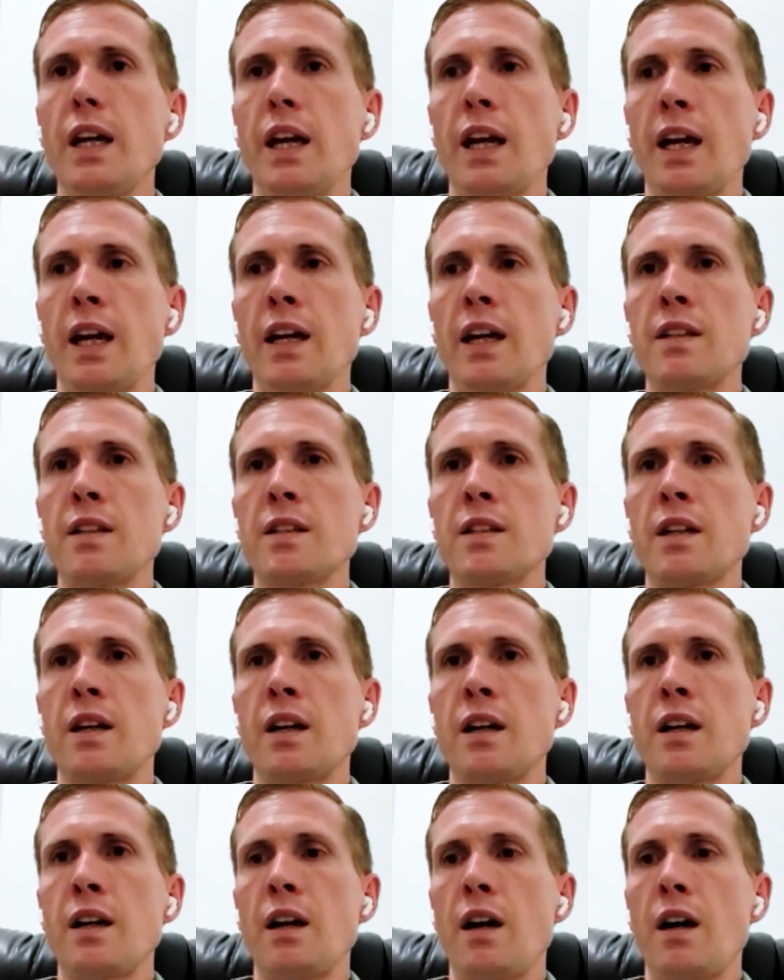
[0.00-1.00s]
and
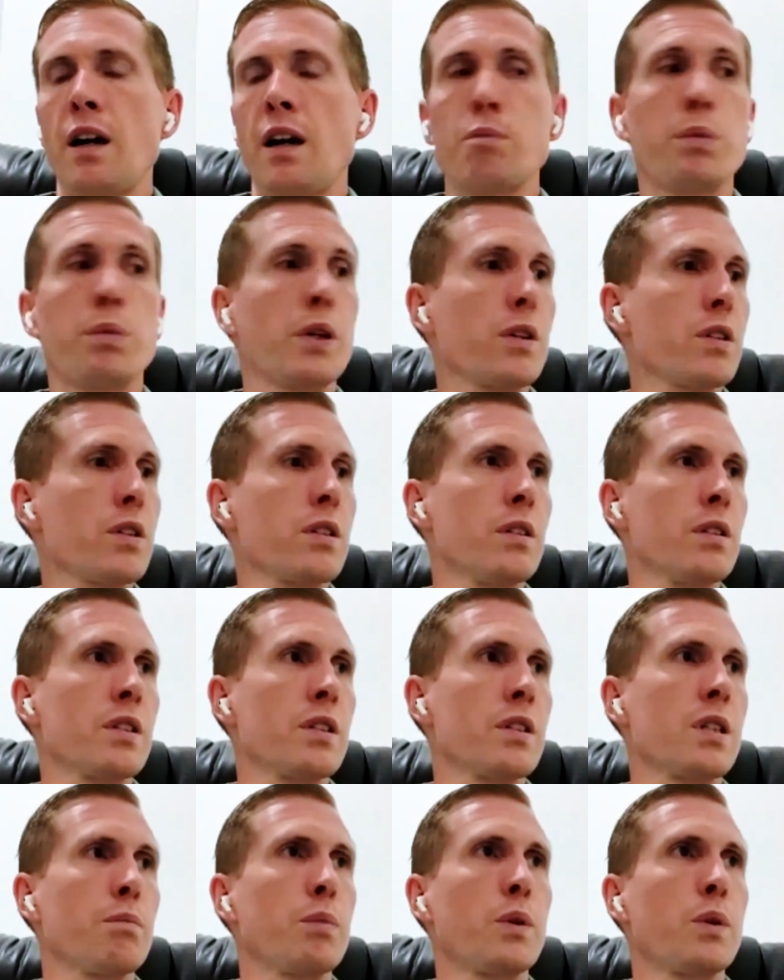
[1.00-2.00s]
our personal
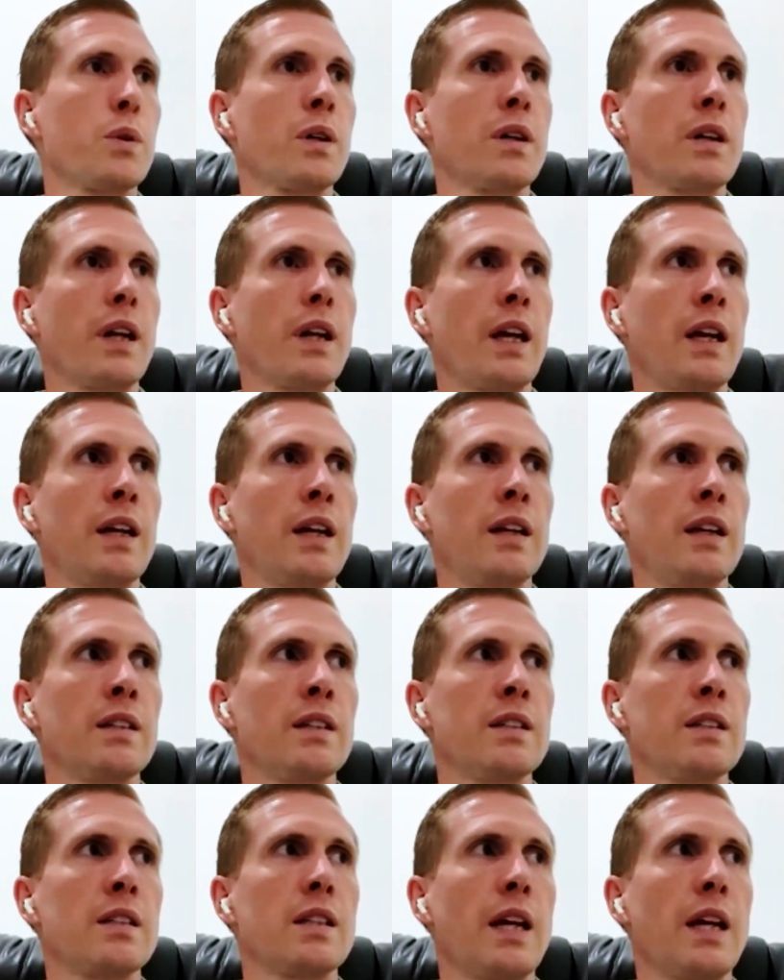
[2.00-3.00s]
support
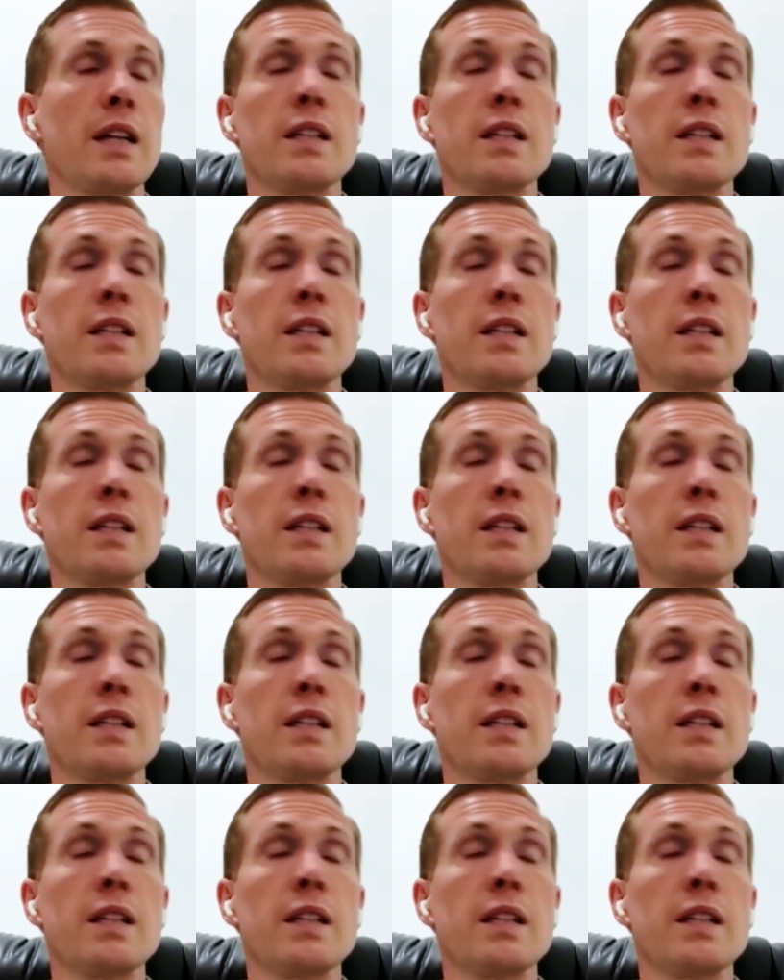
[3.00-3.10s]
has